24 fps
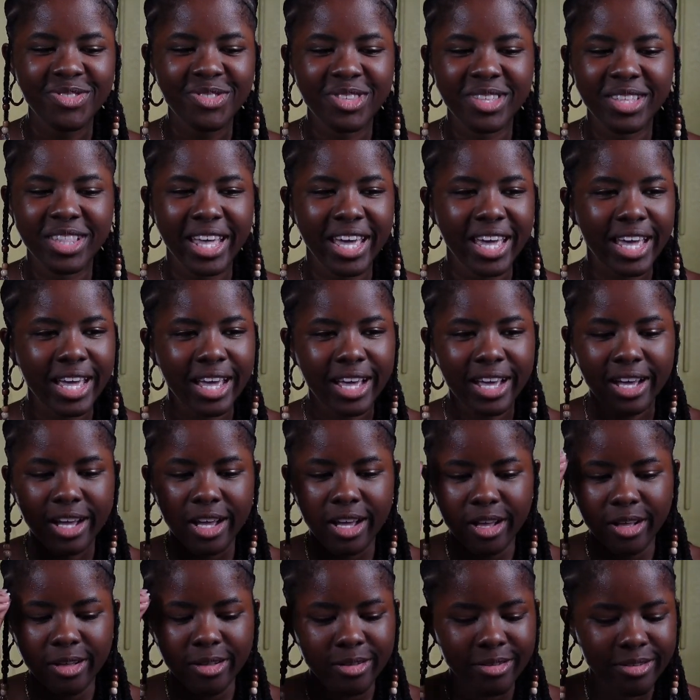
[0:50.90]
Like,
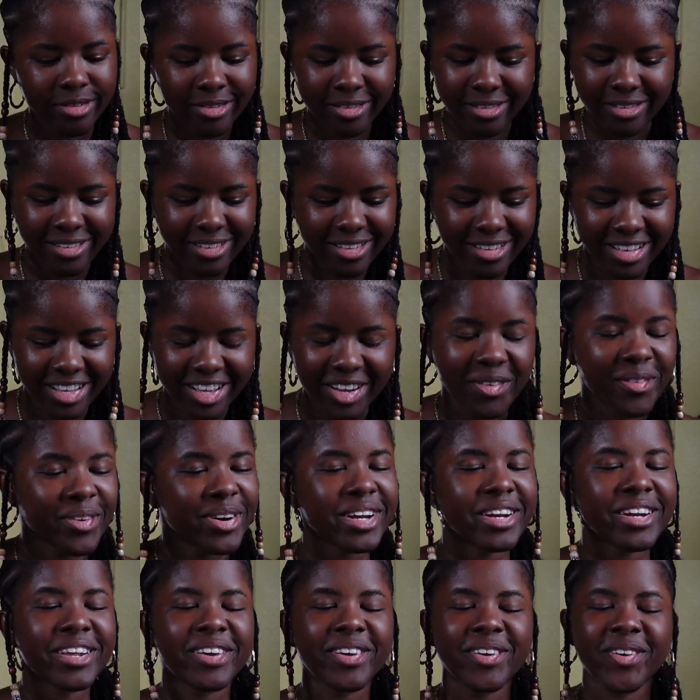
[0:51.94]
where
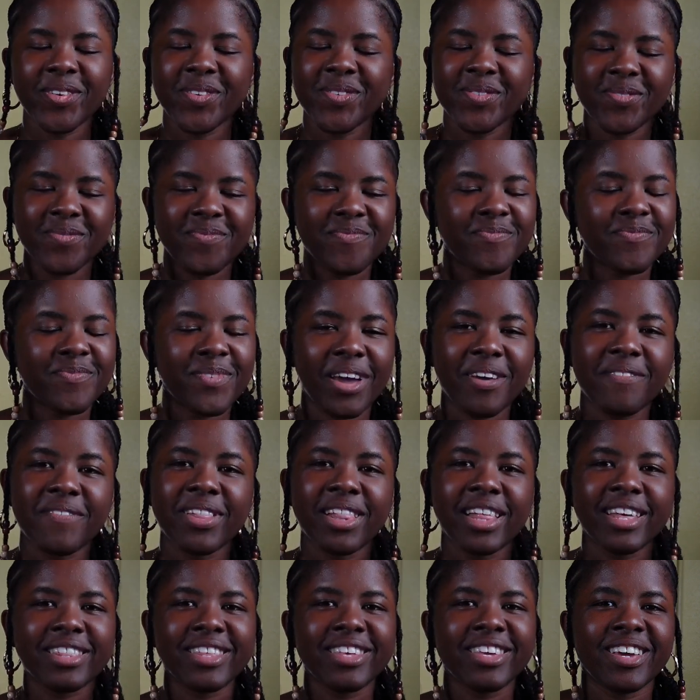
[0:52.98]
did it go? I feel
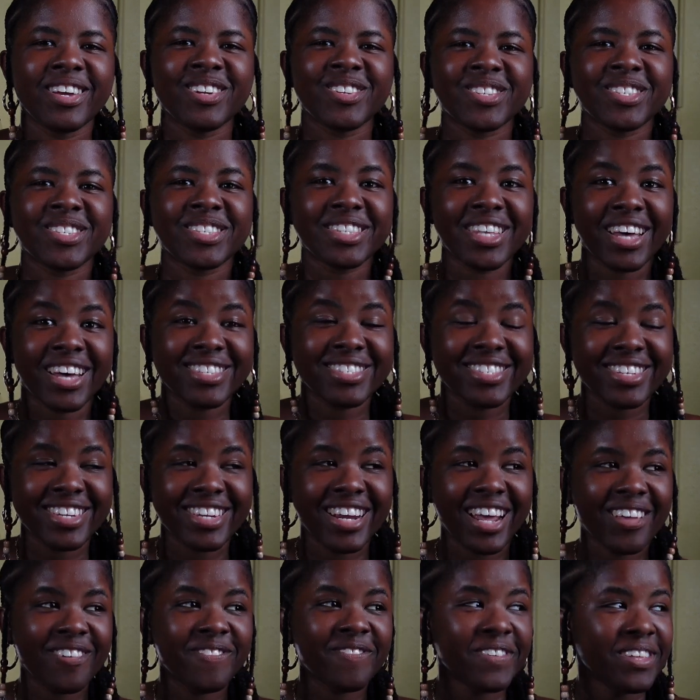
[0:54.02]
like the year just started.
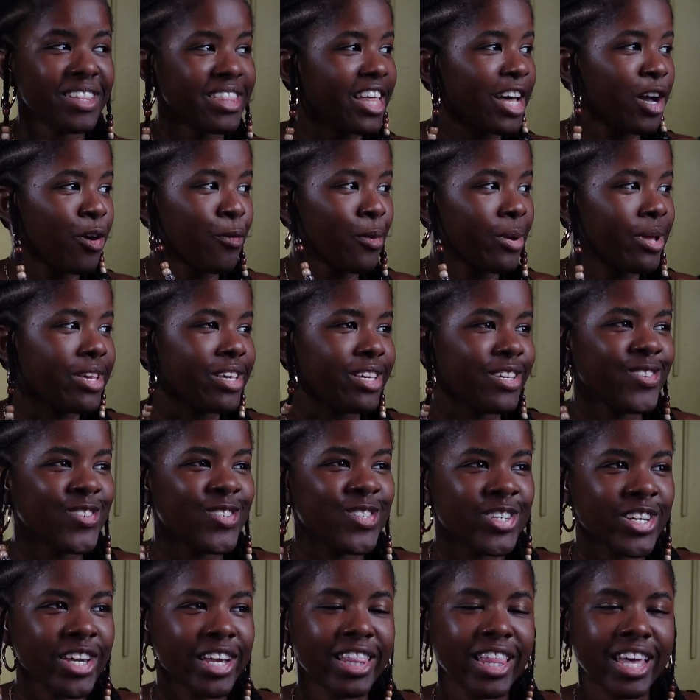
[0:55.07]
I feel that way
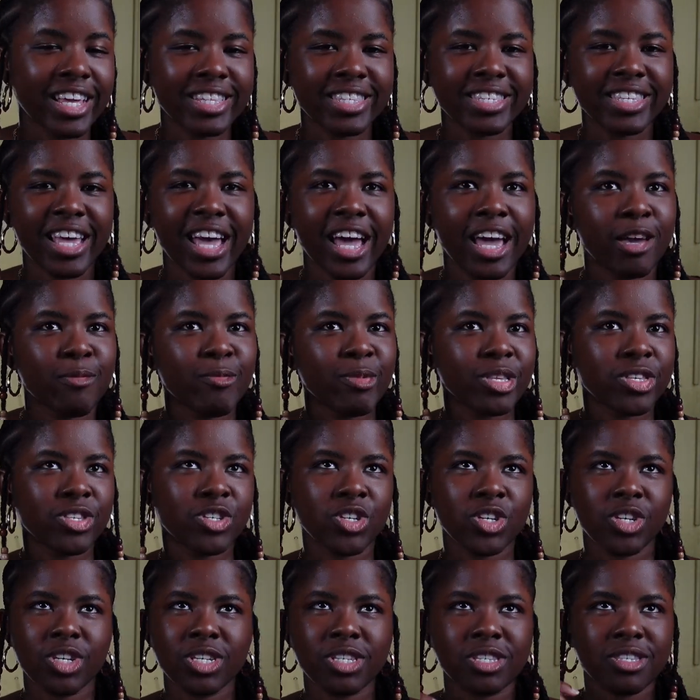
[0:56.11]
each year, like time is
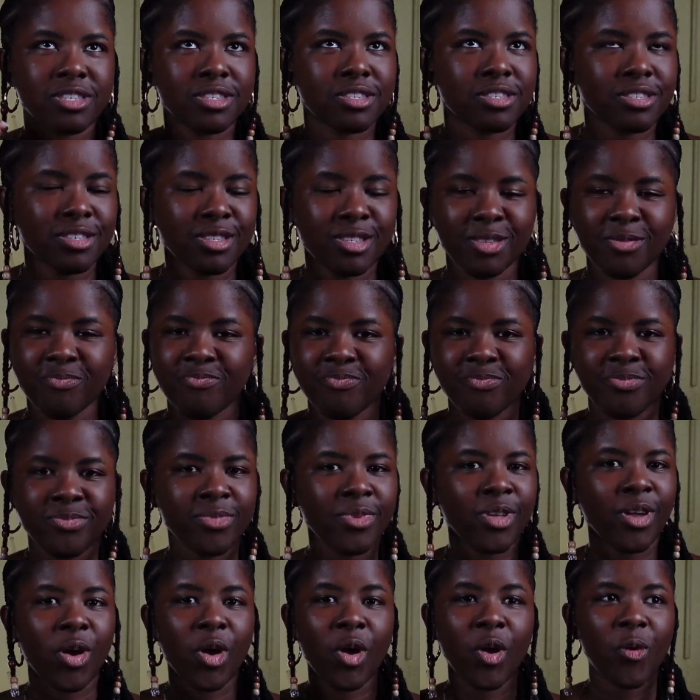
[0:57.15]
just
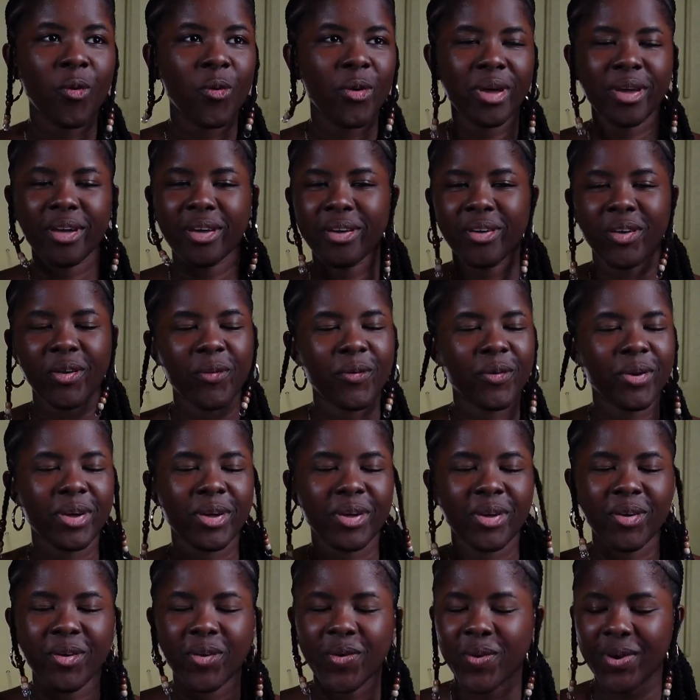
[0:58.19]

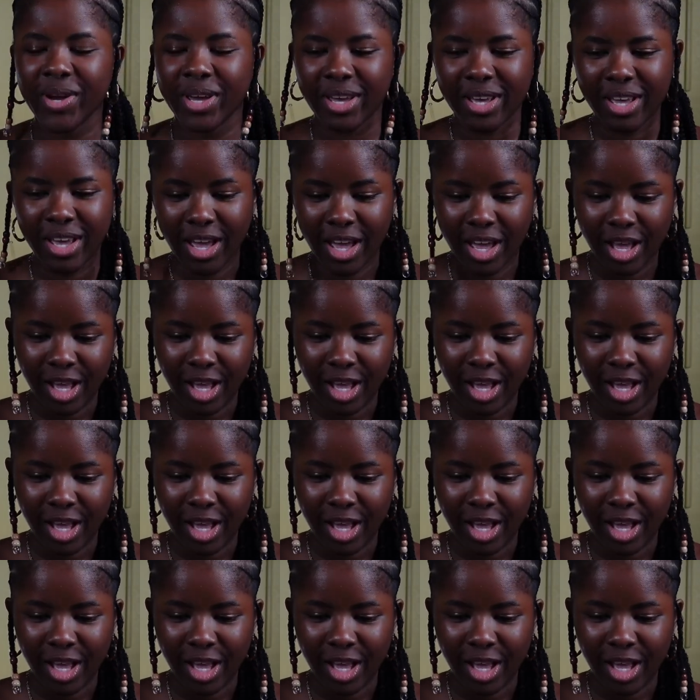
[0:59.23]
going.